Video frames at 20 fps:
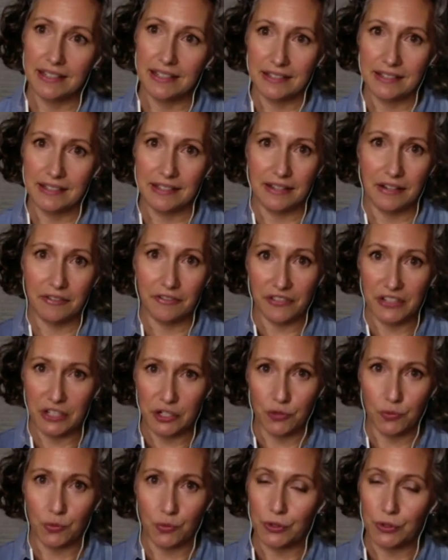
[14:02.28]
mm-hmm. a
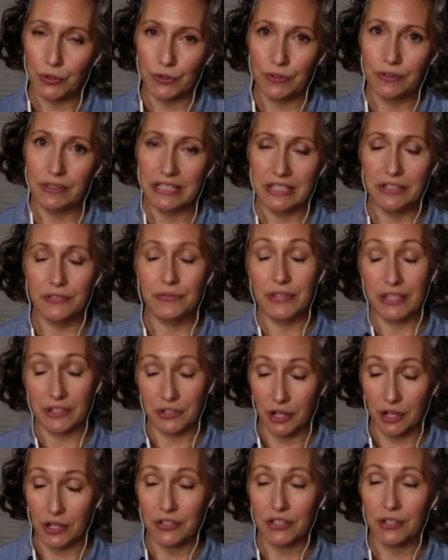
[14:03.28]
visual. You, there's
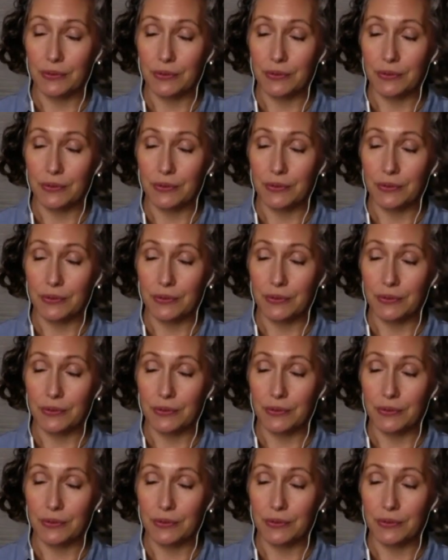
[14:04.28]
also a